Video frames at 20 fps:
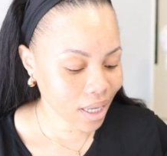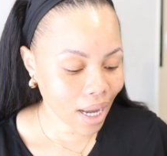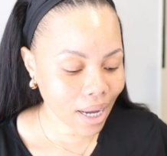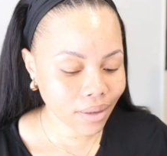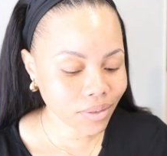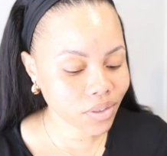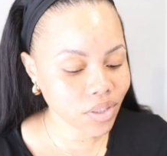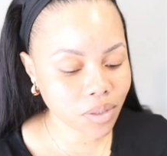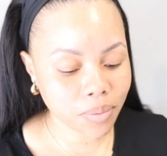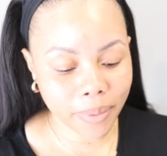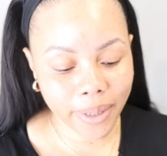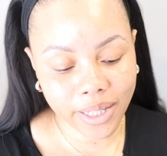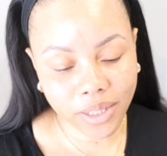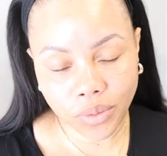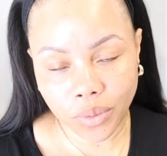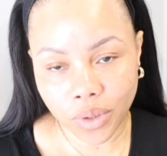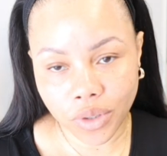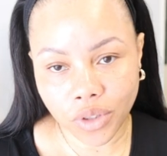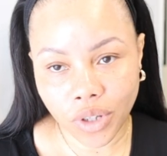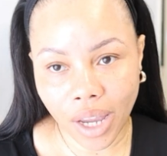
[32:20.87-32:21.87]
I was just
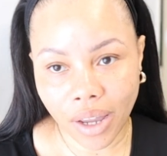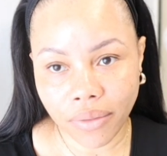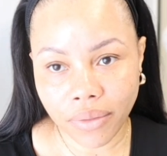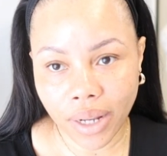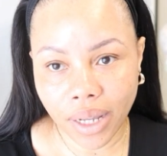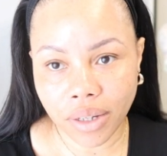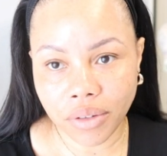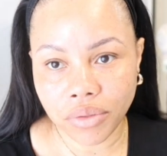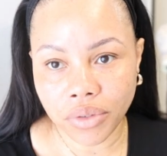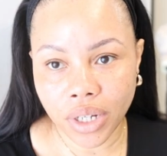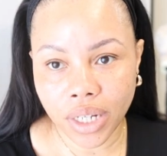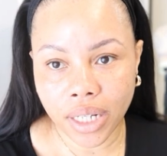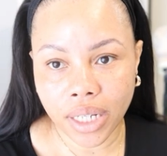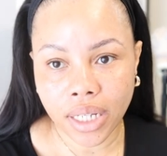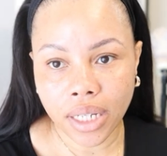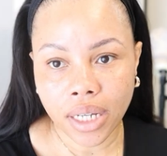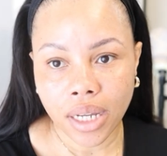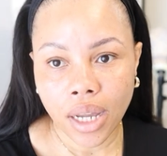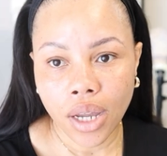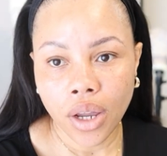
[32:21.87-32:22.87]
blessed to have like
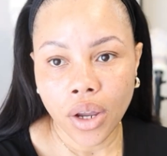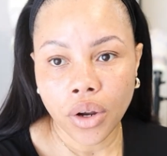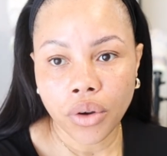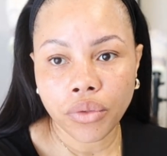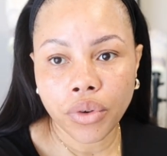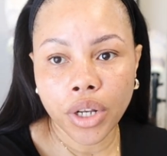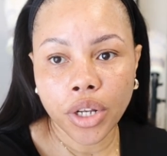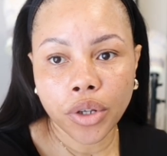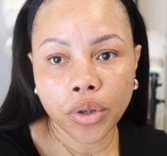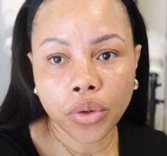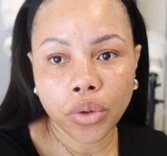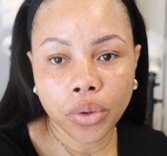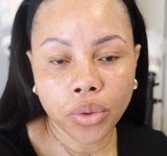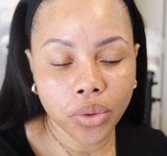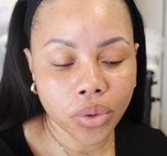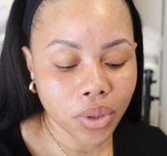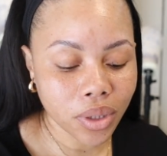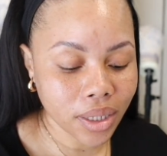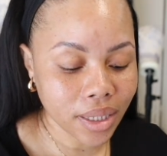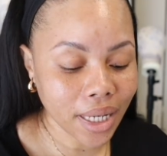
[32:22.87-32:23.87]
really, really
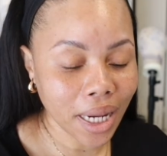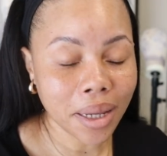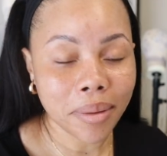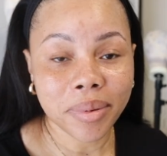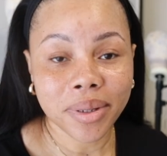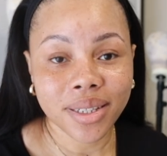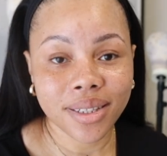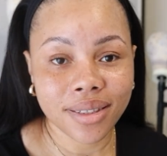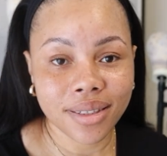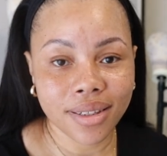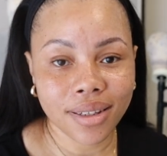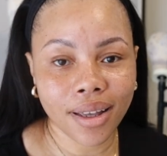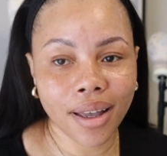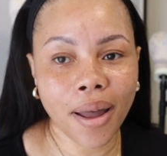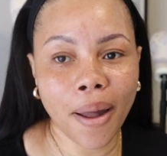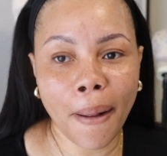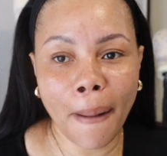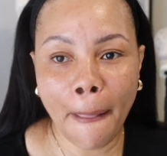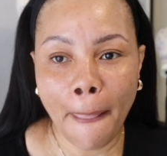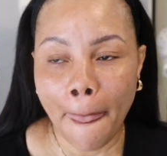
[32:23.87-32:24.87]
cool neighbors.
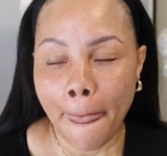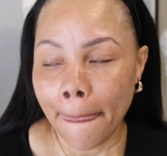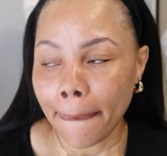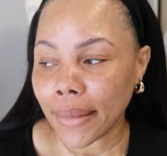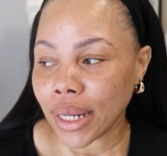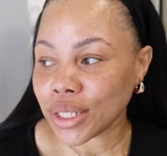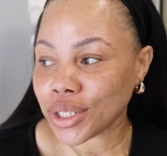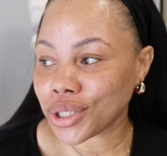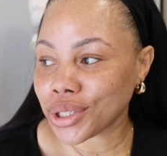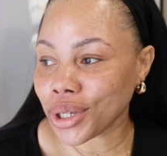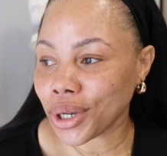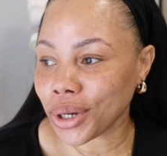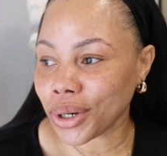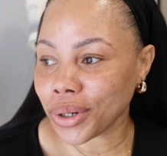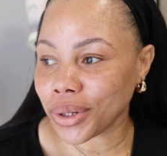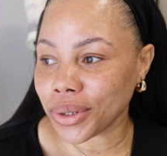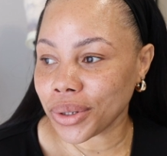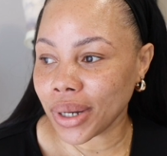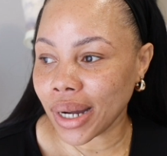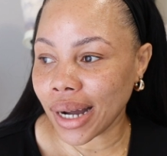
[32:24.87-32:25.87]

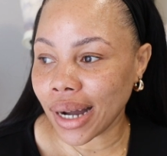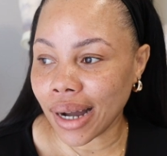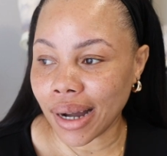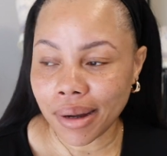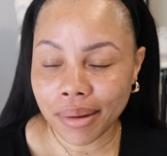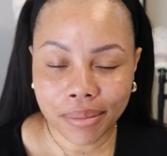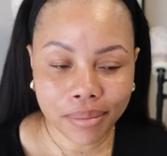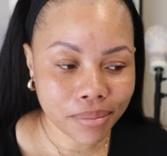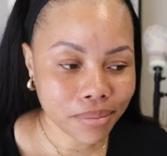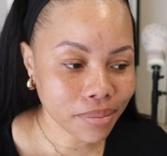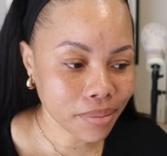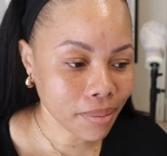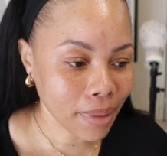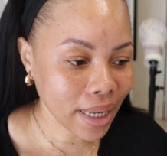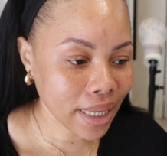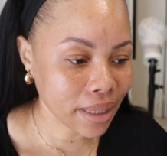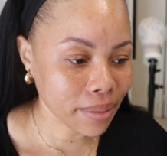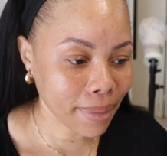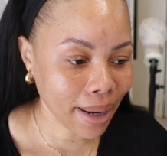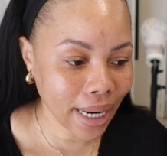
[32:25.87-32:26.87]
So
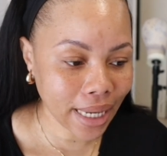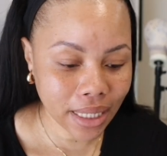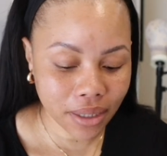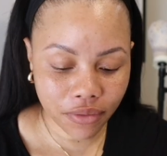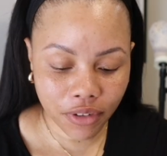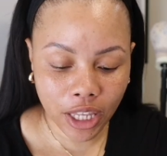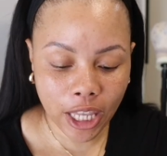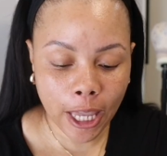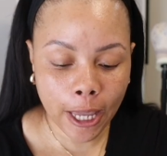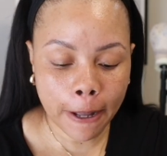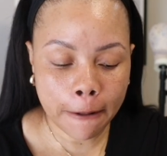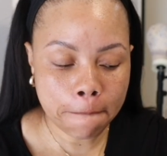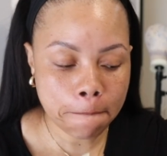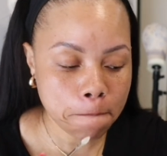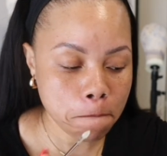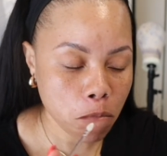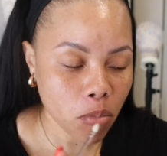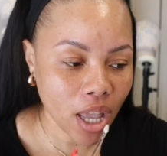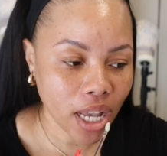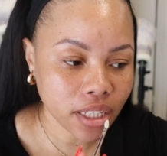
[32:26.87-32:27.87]
my living here
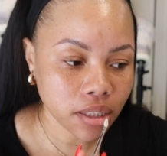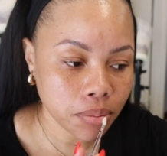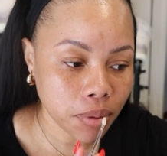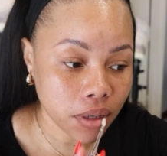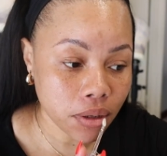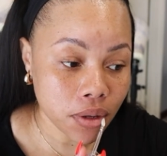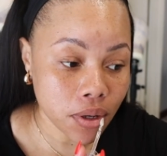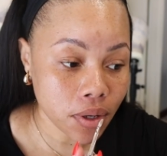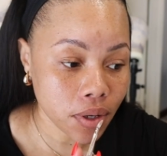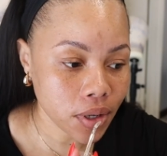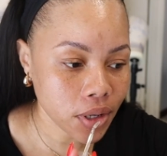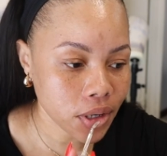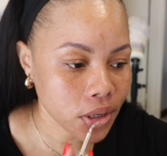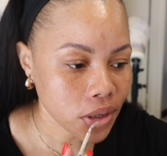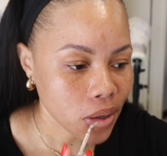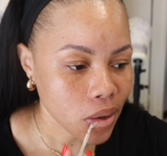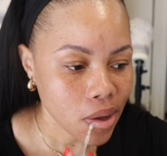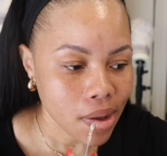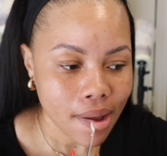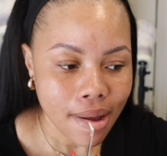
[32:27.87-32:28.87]
has been good.